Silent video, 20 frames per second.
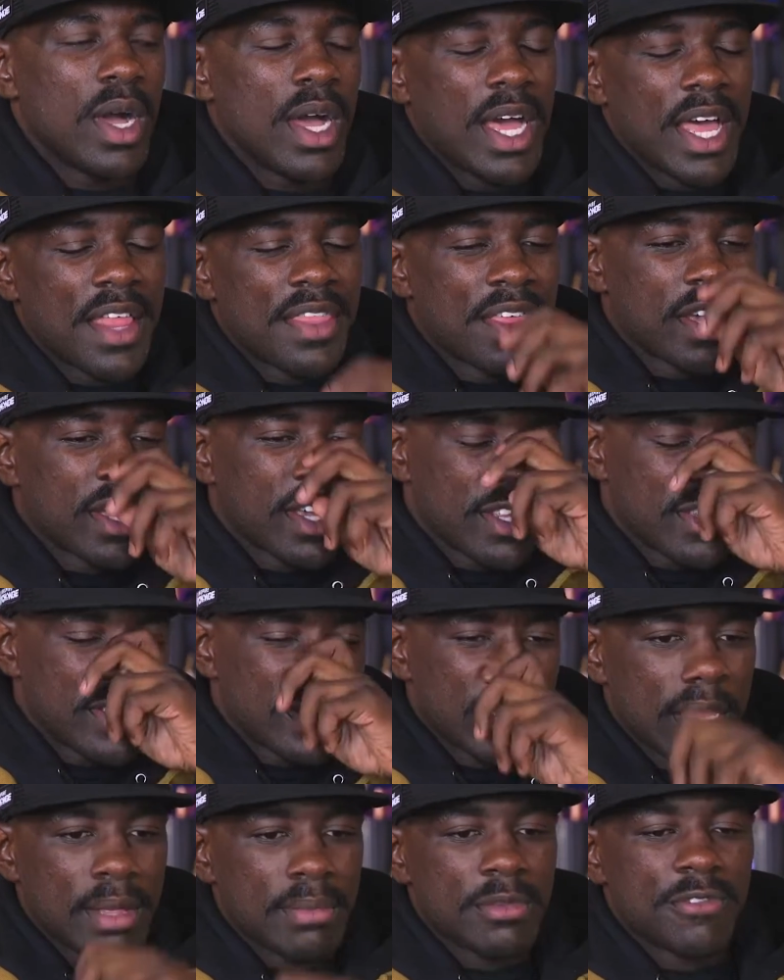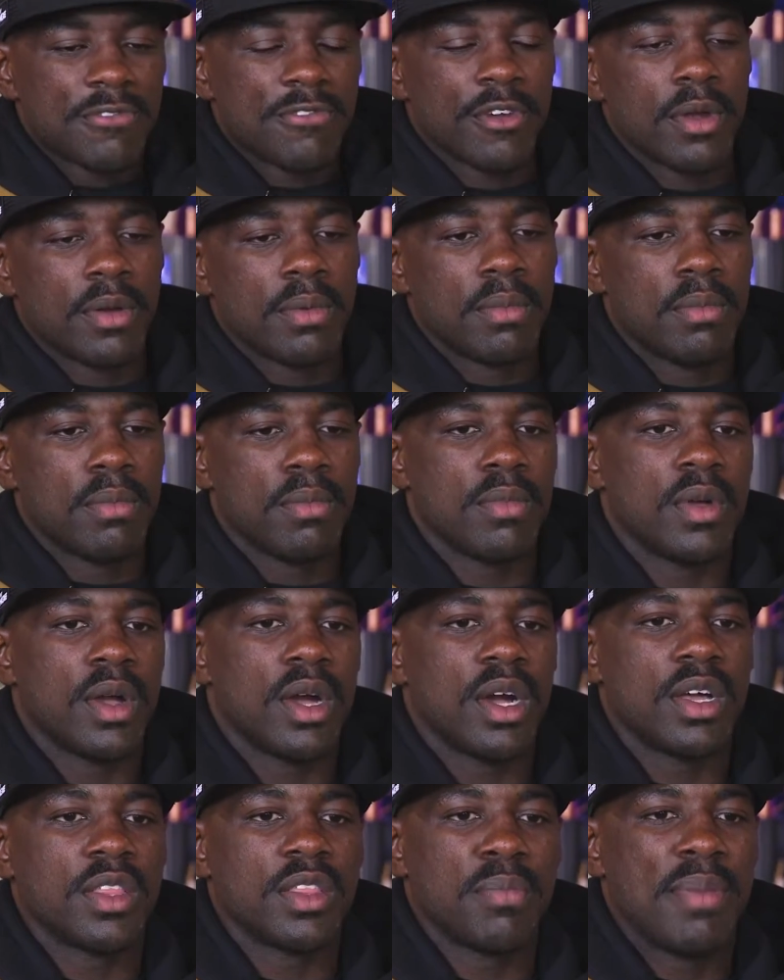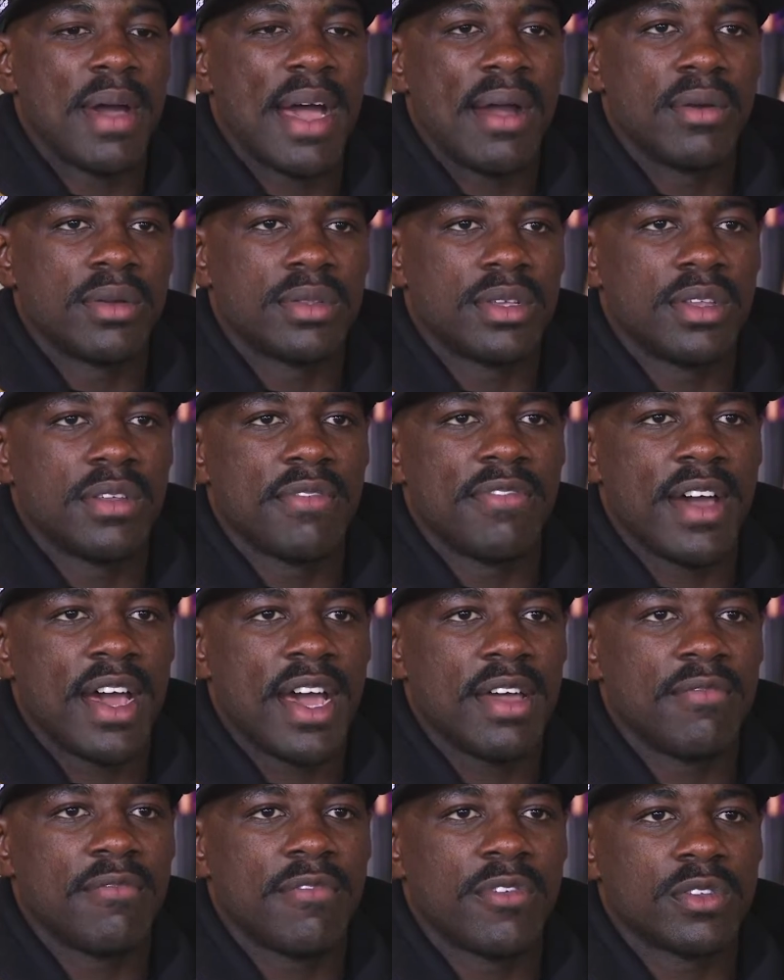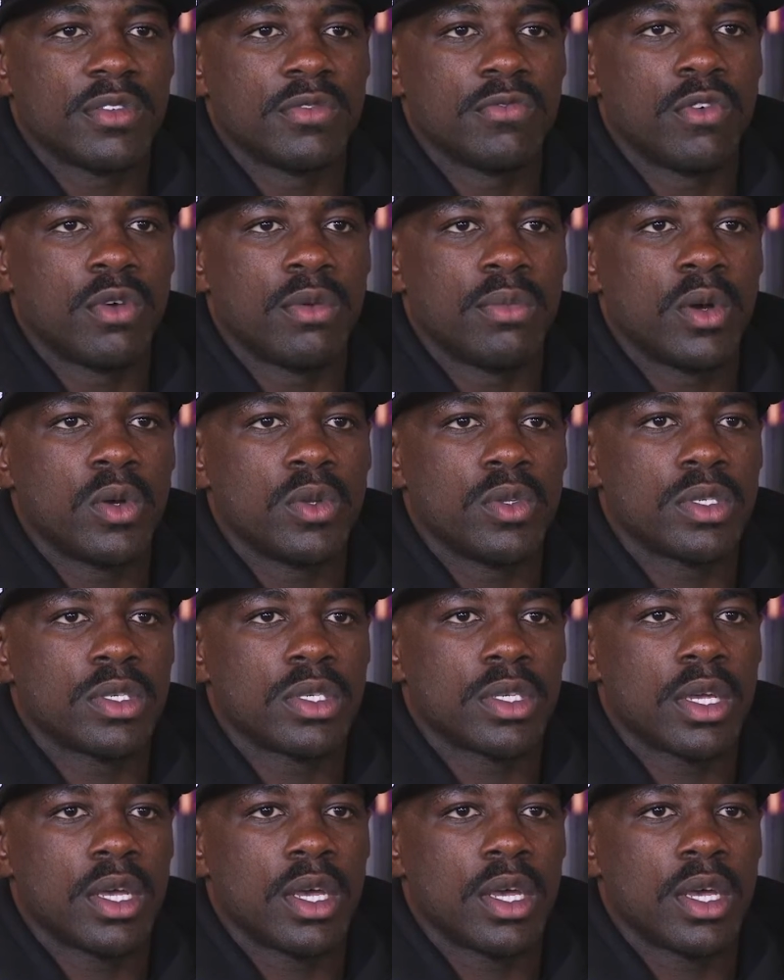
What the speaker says: I think it stems from the power to define, first and foremost.